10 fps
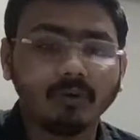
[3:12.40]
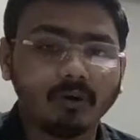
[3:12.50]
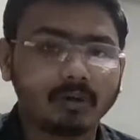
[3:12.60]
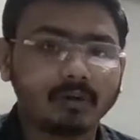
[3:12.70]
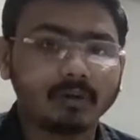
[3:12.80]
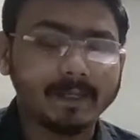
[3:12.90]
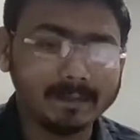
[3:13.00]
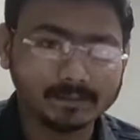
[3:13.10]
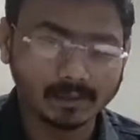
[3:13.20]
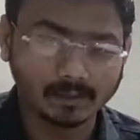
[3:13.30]
your
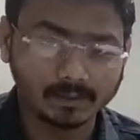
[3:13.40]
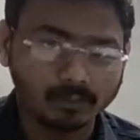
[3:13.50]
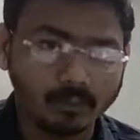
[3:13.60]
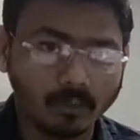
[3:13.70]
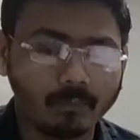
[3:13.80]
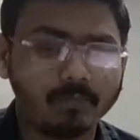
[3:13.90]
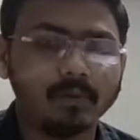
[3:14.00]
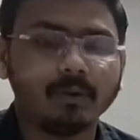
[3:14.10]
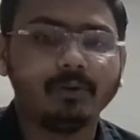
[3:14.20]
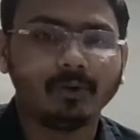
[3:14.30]
geyser
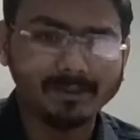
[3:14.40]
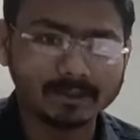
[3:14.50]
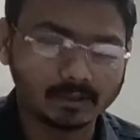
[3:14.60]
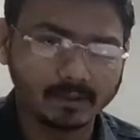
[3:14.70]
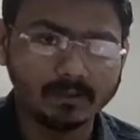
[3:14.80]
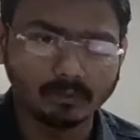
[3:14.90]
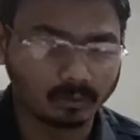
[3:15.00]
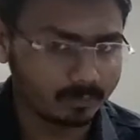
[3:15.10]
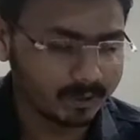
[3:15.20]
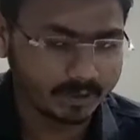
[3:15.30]
is
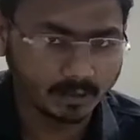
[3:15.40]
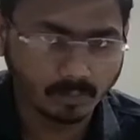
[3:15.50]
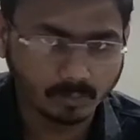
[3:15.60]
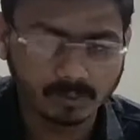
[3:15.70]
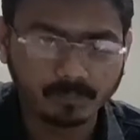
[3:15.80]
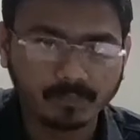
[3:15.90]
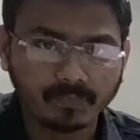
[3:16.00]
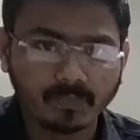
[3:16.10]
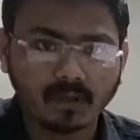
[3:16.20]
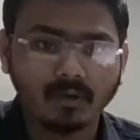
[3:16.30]
automatically open,
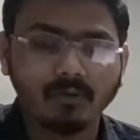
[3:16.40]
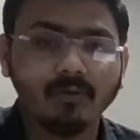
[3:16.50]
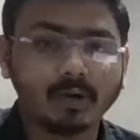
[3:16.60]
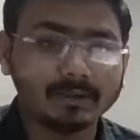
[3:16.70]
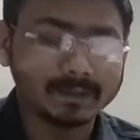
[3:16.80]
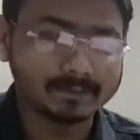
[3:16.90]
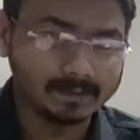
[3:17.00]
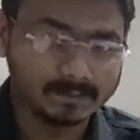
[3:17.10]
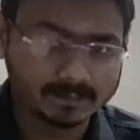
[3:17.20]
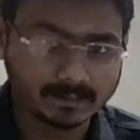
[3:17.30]
your
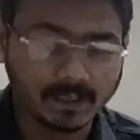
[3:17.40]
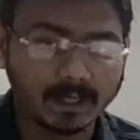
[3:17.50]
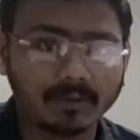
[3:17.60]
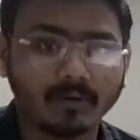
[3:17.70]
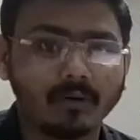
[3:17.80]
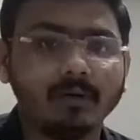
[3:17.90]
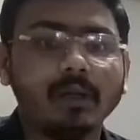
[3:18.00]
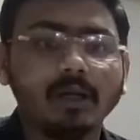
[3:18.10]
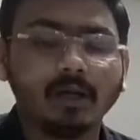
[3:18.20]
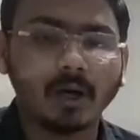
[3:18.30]
other things like
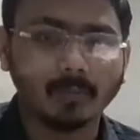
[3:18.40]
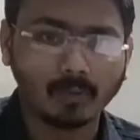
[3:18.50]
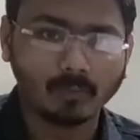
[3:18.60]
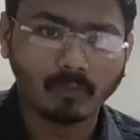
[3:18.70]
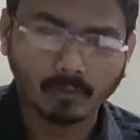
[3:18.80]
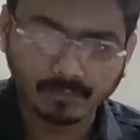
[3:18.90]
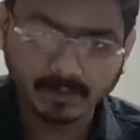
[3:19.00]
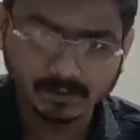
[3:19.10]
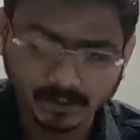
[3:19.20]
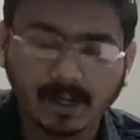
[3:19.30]
your cup of
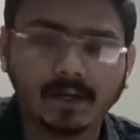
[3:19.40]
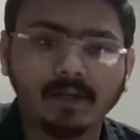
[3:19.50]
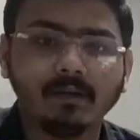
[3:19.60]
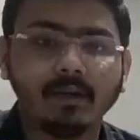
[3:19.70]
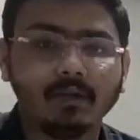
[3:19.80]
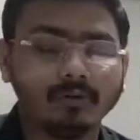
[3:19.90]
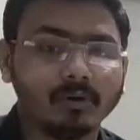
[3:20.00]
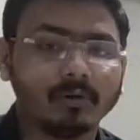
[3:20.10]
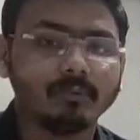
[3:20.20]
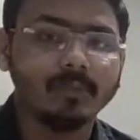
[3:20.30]
coffee is ready,
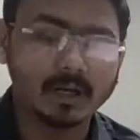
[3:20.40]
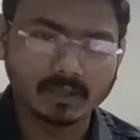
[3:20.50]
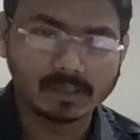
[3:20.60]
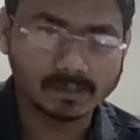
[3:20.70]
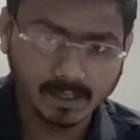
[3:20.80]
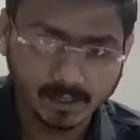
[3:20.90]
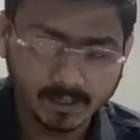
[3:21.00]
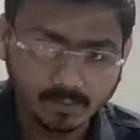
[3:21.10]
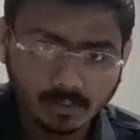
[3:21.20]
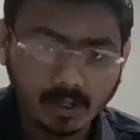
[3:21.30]
your brush is
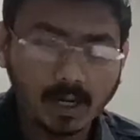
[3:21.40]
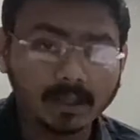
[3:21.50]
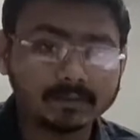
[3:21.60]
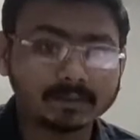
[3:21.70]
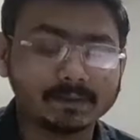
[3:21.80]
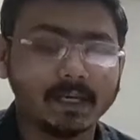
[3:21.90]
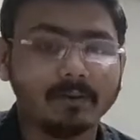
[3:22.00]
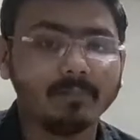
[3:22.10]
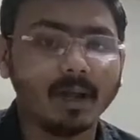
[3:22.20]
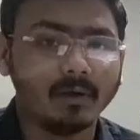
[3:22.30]
ready and the
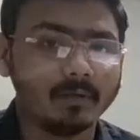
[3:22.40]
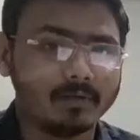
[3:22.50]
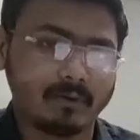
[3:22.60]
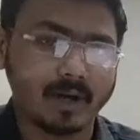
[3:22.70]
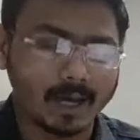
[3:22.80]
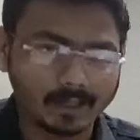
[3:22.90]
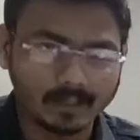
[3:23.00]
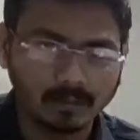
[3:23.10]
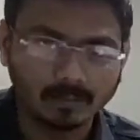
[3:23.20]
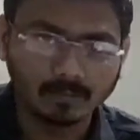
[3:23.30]
set by
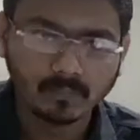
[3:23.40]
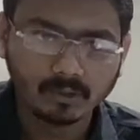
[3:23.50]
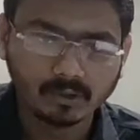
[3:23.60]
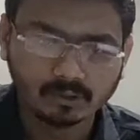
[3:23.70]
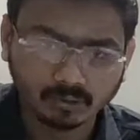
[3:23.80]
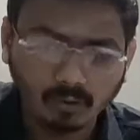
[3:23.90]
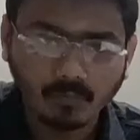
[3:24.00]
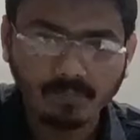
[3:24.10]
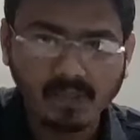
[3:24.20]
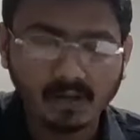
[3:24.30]
alarm.
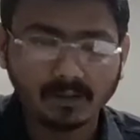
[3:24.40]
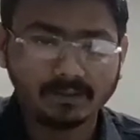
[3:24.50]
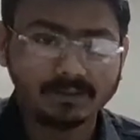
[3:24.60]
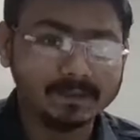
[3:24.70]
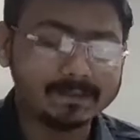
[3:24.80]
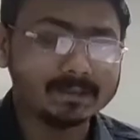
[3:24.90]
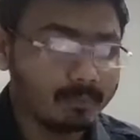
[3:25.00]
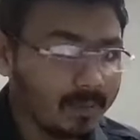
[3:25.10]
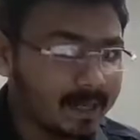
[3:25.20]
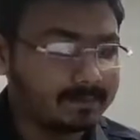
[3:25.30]
So this
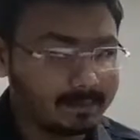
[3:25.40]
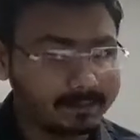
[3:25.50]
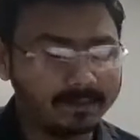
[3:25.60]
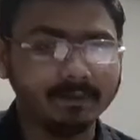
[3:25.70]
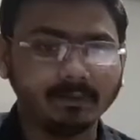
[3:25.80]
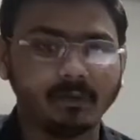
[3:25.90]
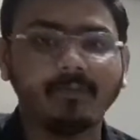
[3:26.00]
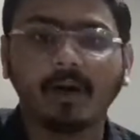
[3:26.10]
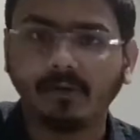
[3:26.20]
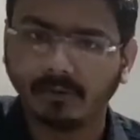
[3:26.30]
is the basic things
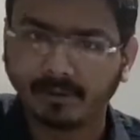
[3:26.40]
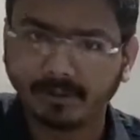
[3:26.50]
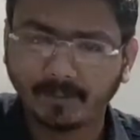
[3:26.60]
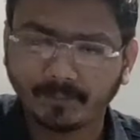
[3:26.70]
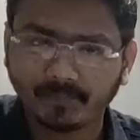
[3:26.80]
of IoT.